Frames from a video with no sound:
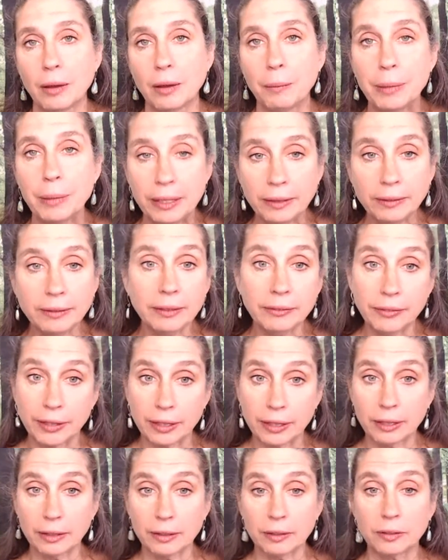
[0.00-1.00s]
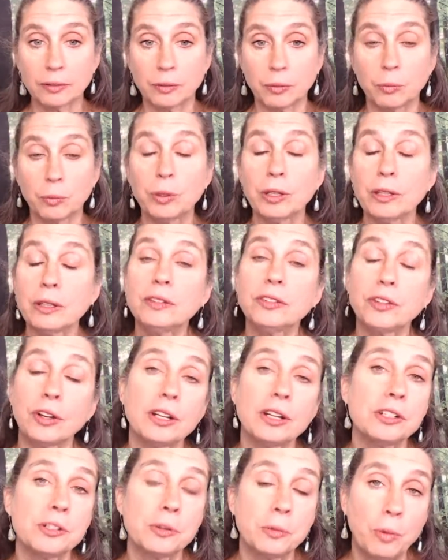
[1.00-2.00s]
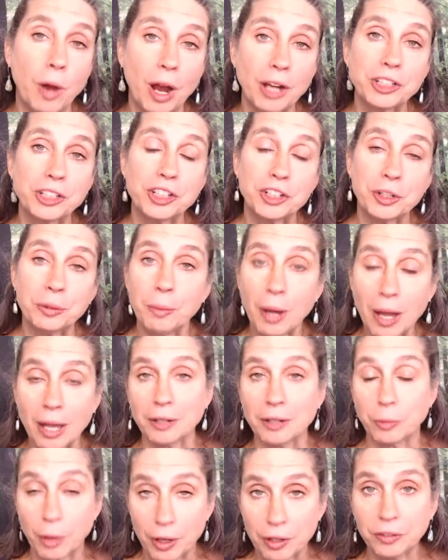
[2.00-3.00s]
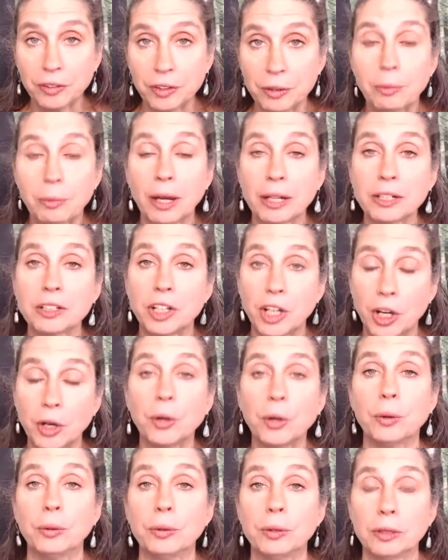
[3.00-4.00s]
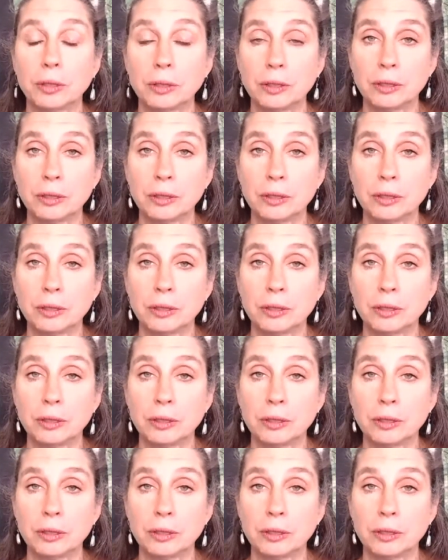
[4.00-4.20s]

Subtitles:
A piece of it is really starting to watch your mind. Where does your mind go?